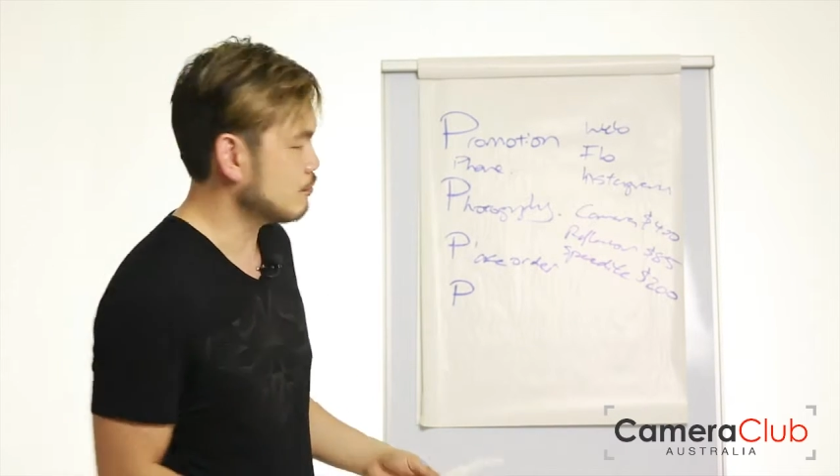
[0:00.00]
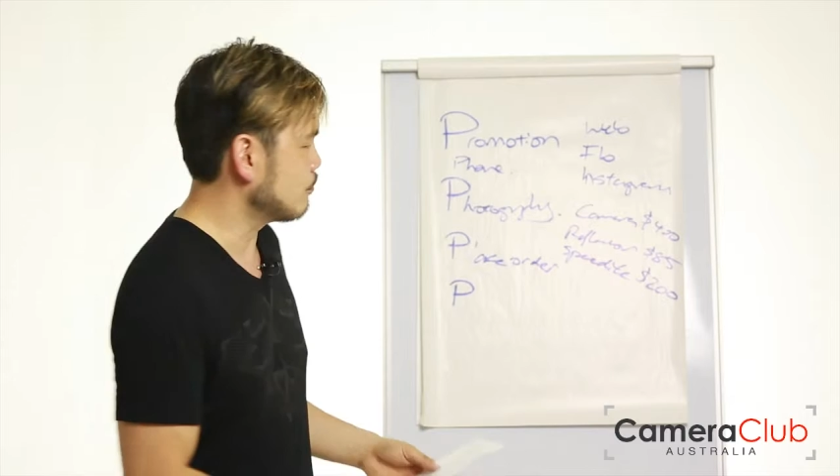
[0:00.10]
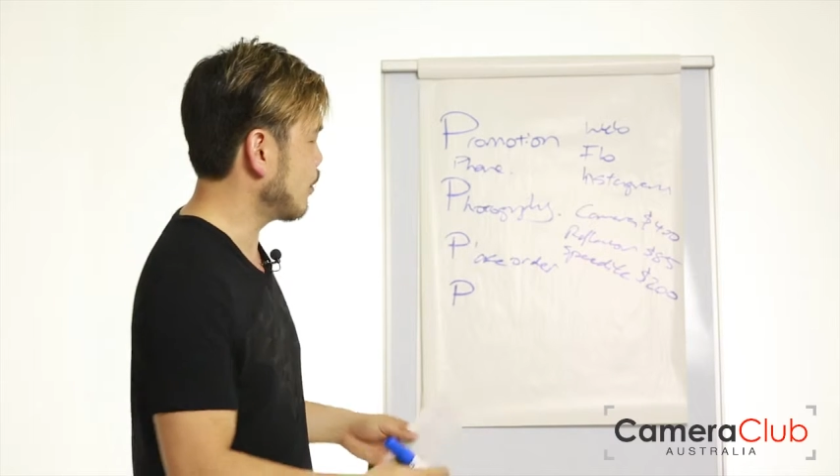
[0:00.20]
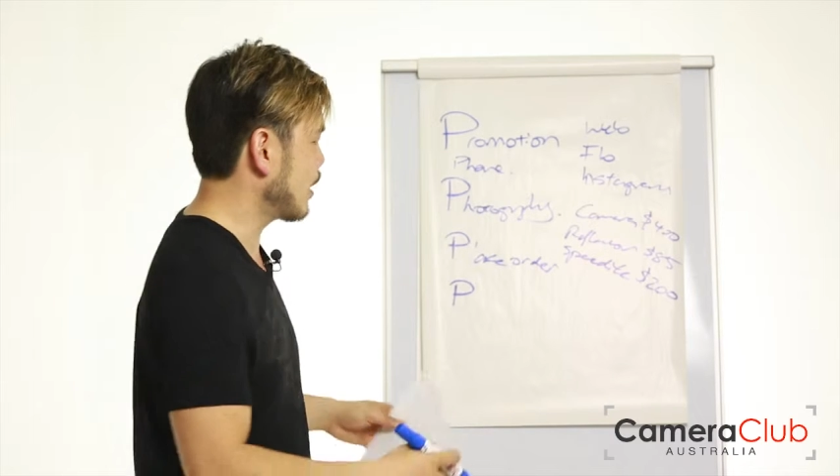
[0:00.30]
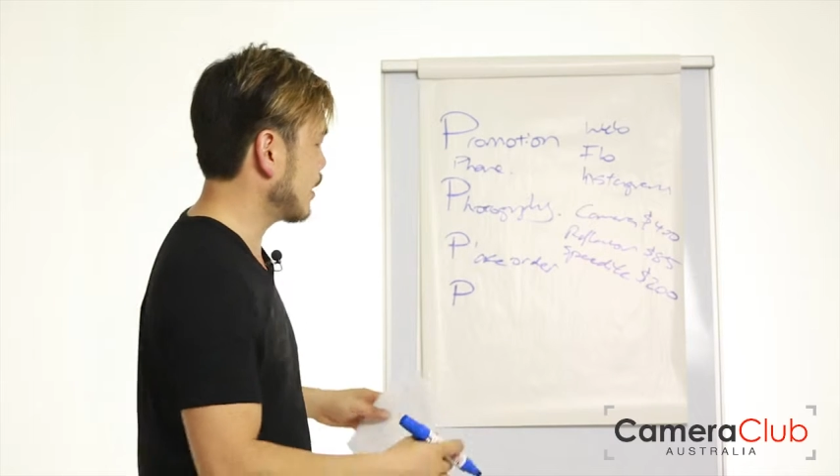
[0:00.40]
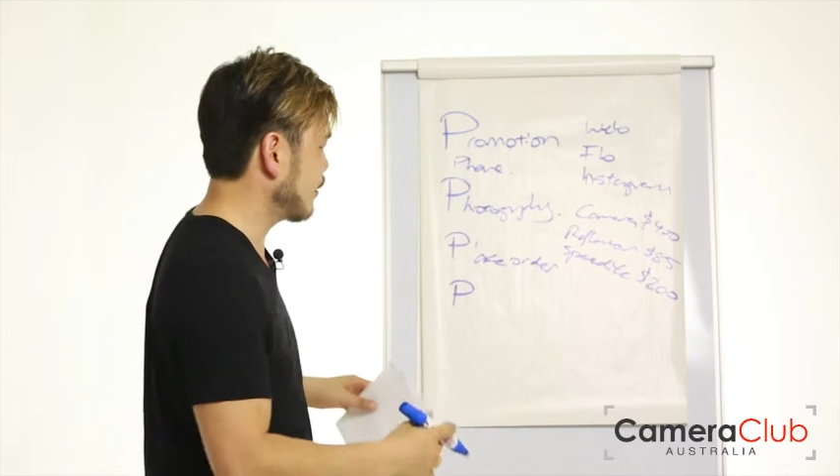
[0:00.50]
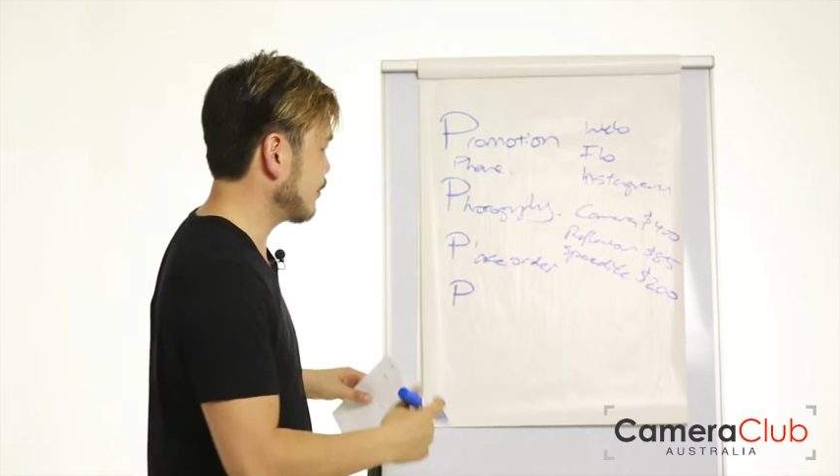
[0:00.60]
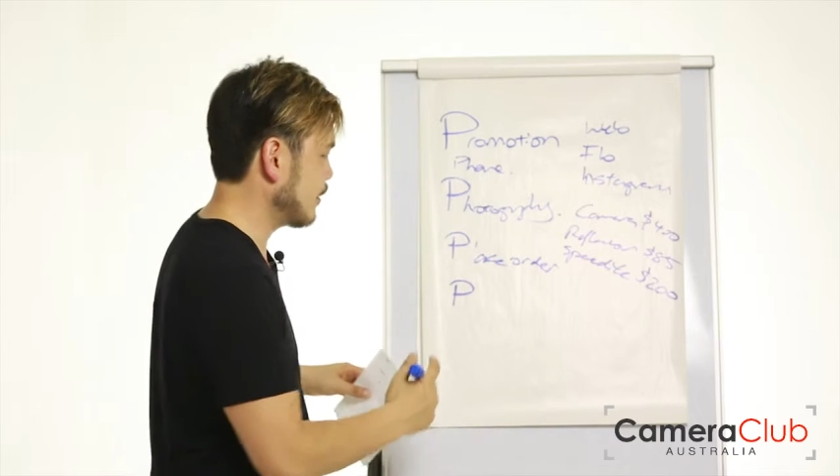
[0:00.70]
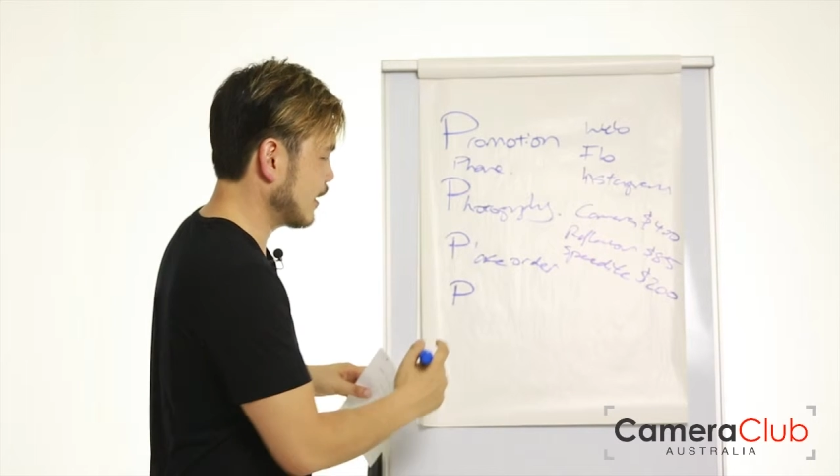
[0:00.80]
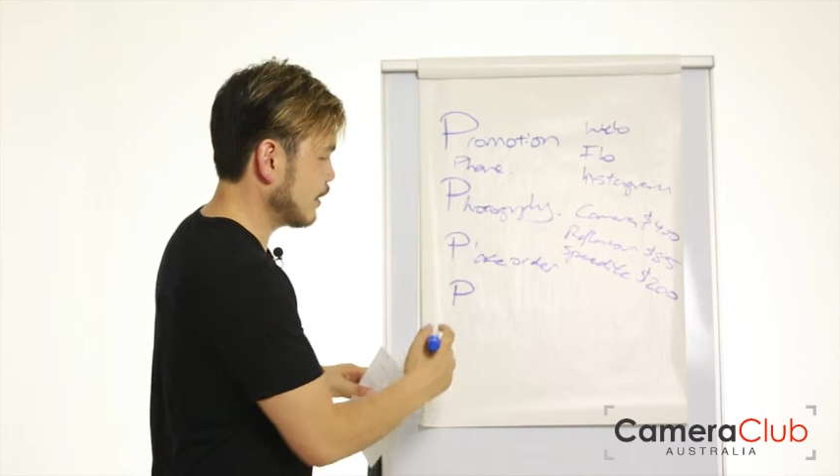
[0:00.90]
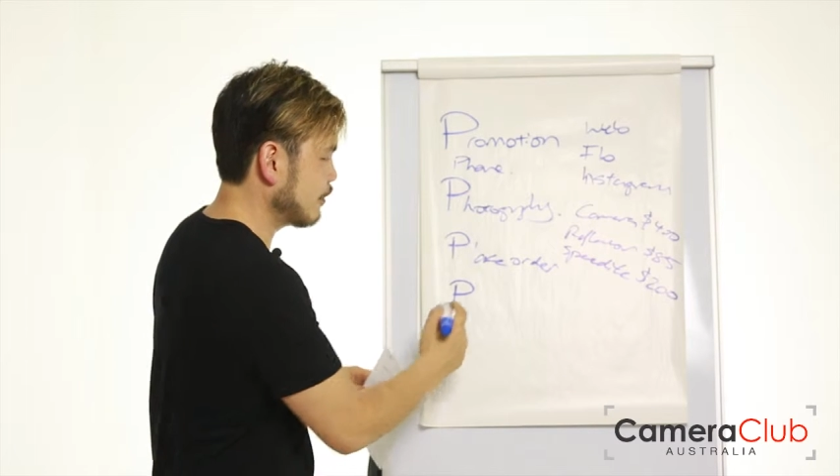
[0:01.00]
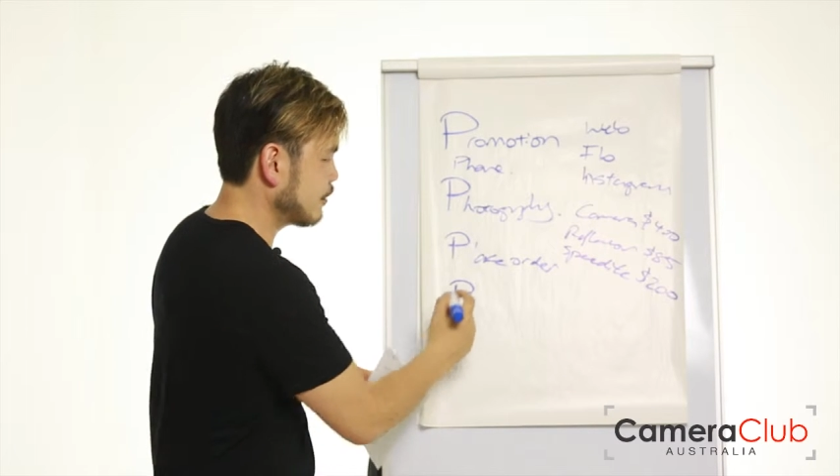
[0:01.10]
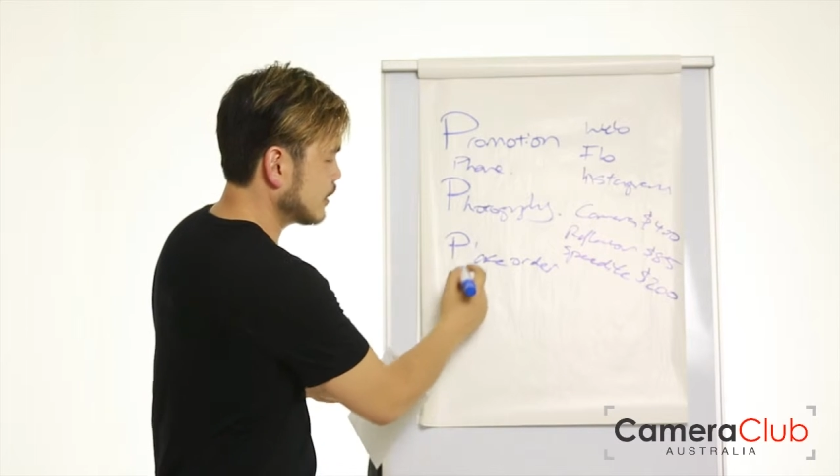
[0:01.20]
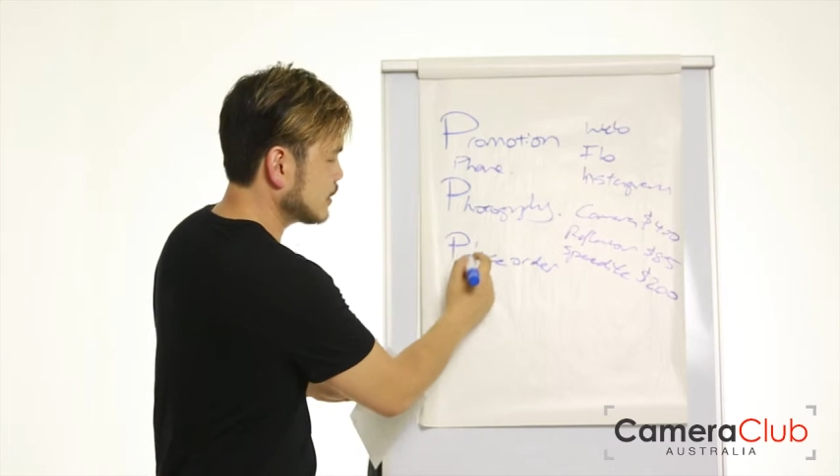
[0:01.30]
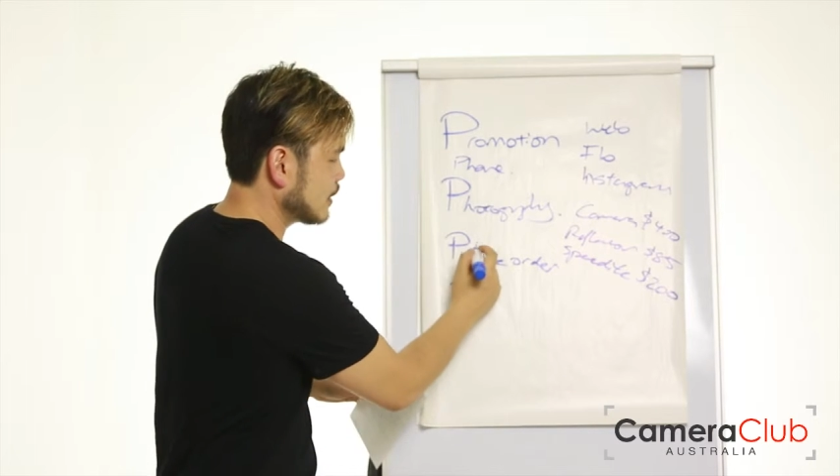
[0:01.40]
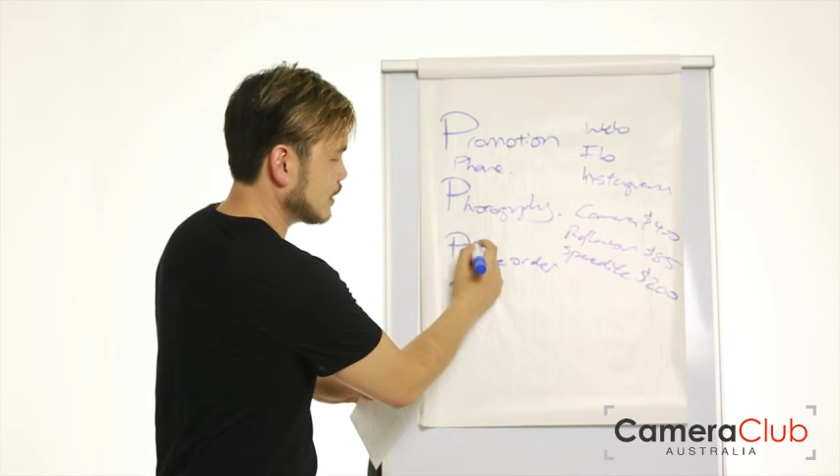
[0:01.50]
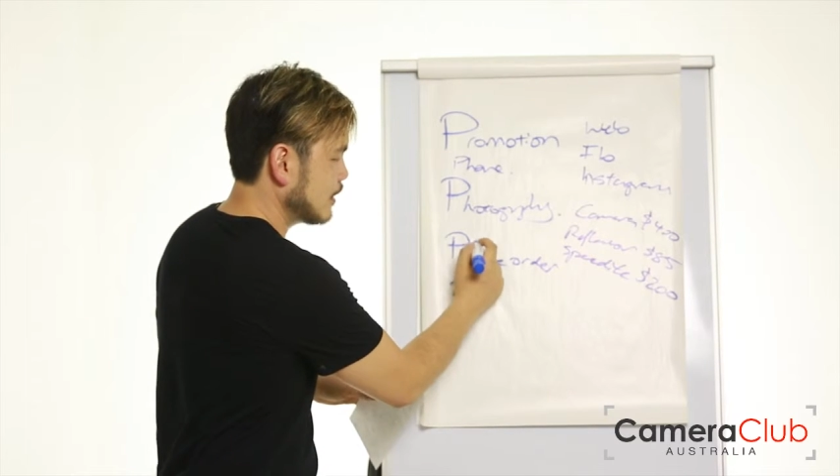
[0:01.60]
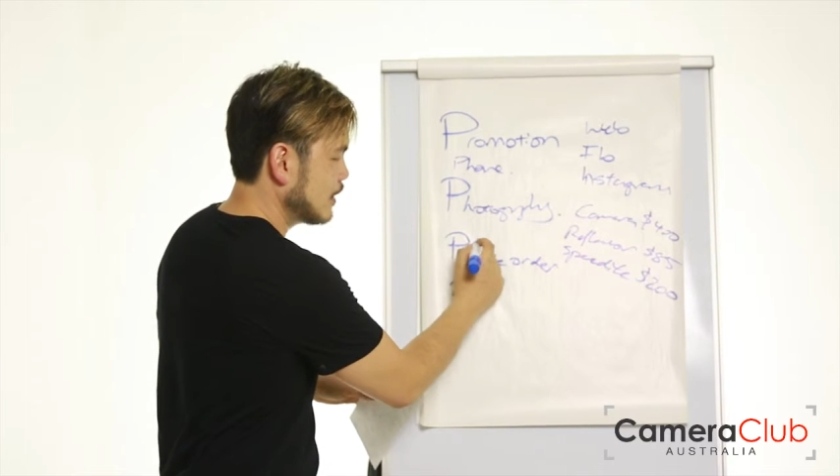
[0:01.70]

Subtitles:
what kind of infrastructure